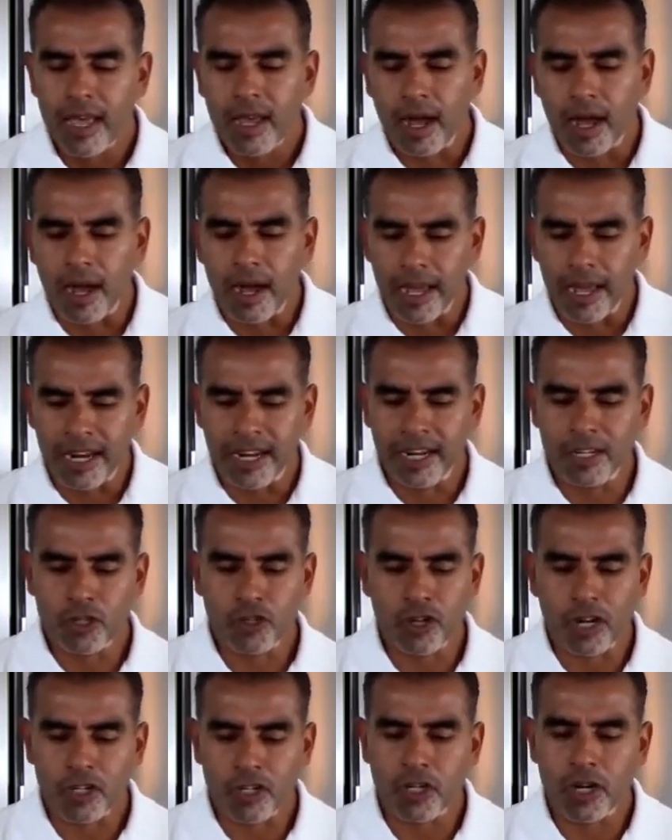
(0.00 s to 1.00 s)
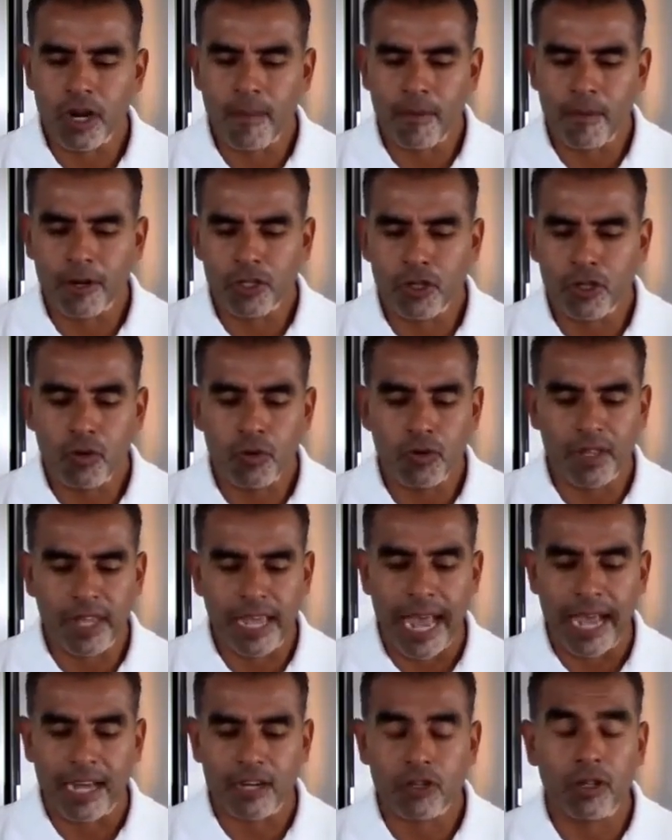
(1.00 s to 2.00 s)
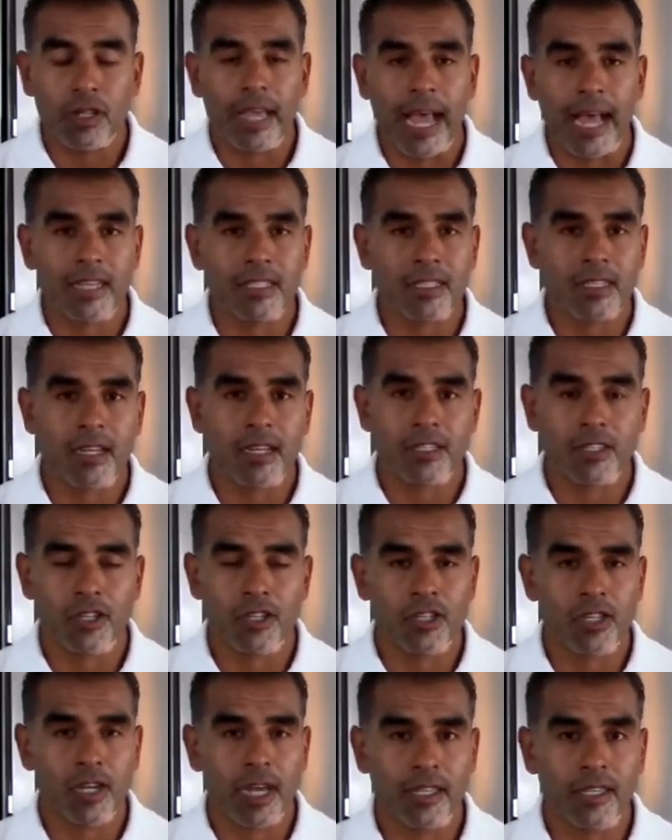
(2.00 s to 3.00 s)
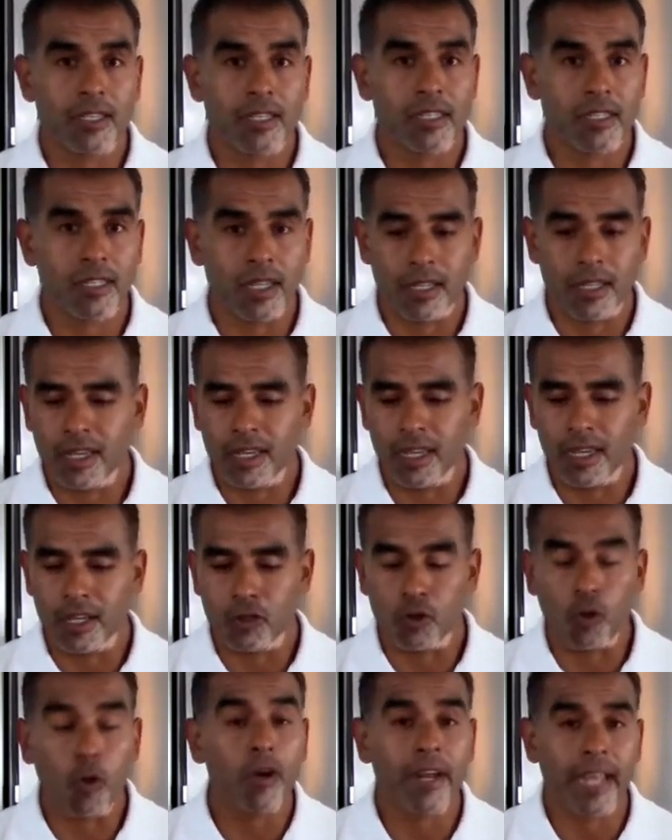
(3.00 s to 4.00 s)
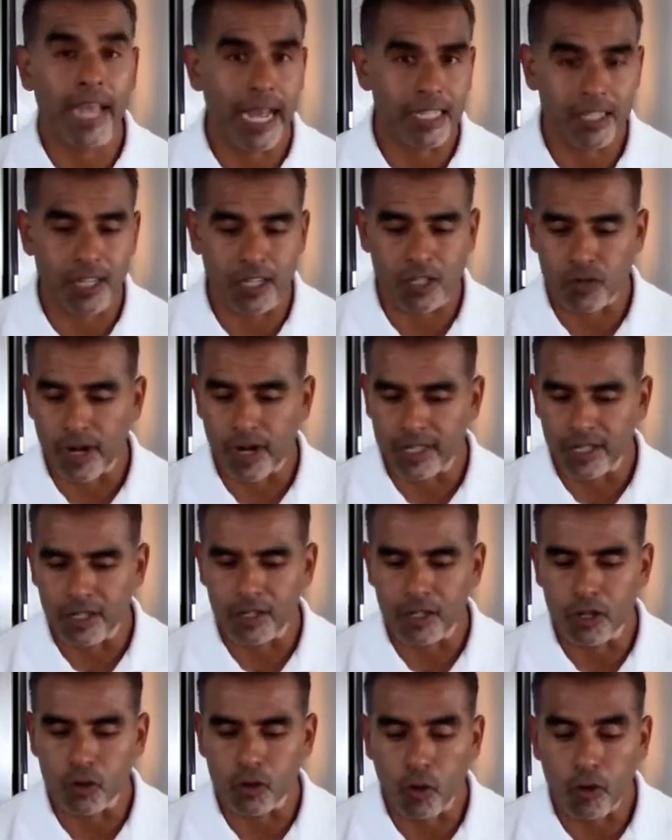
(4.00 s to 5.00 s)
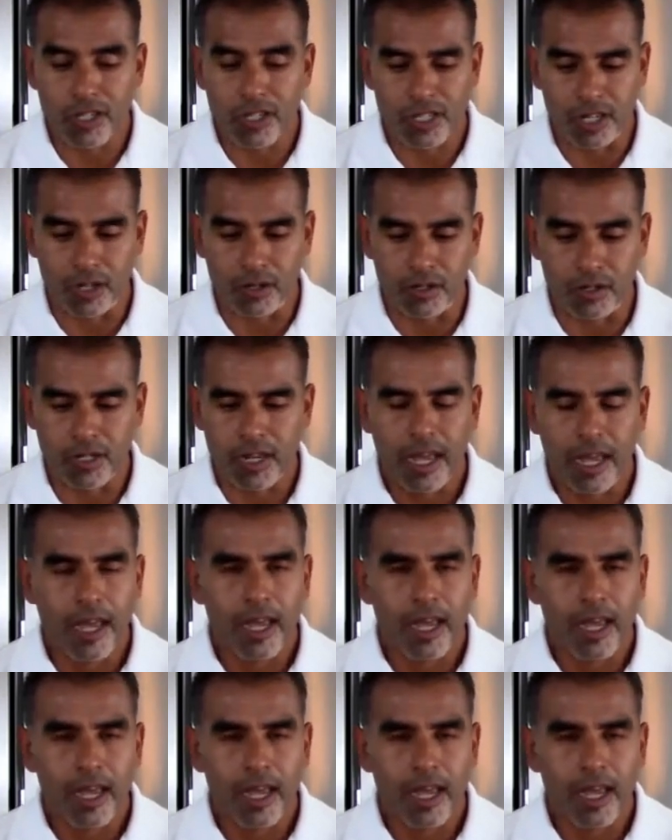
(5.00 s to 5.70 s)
And in instruction number 2, they actually ask us to check the door gaskets, right? The door seals.